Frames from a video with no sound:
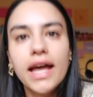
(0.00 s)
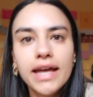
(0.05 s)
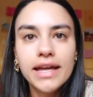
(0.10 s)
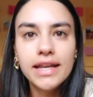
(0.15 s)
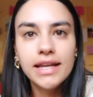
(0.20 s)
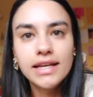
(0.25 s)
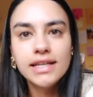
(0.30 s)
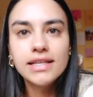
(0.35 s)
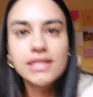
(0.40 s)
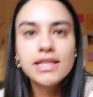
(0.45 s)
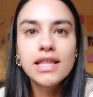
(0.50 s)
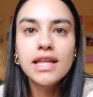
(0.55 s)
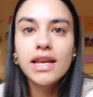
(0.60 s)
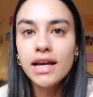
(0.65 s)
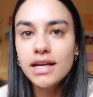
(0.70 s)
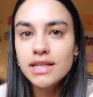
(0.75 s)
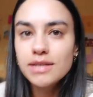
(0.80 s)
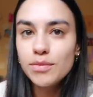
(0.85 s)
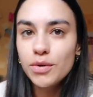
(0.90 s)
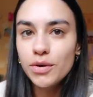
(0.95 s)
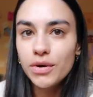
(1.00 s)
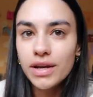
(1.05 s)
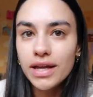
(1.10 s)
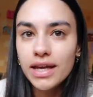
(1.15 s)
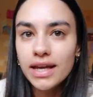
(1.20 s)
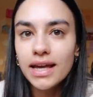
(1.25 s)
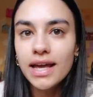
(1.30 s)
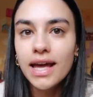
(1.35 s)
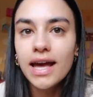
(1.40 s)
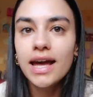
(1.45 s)
It is the next
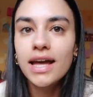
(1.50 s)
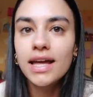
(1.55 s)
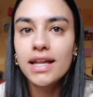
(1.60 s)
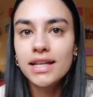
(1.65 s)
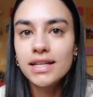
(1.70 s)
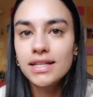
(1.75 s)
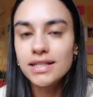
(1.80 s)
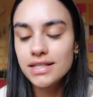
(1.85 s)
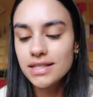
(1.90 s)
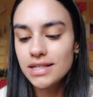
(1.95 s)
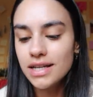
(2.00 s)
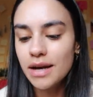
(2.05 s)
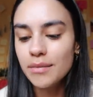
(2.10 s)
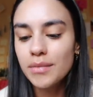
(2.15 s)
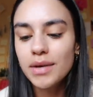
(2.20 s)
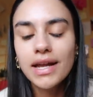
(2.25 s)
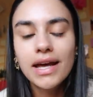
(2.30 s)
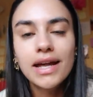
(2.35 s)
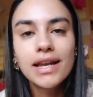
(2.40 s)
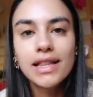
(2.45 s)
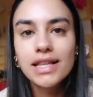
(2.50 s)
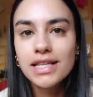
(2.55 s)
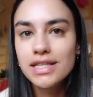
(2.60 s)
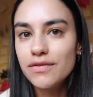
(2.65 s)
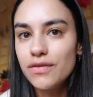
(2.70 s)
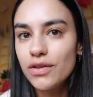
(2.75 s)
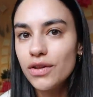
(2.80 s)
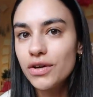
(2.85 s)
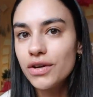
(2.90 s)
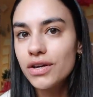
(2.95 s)
morning and I'm gonna edit this
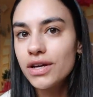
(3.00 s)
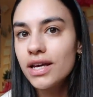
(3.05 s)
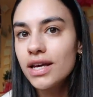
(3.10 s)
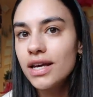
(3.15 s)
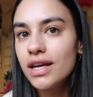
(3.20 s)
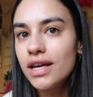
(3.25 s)
vlog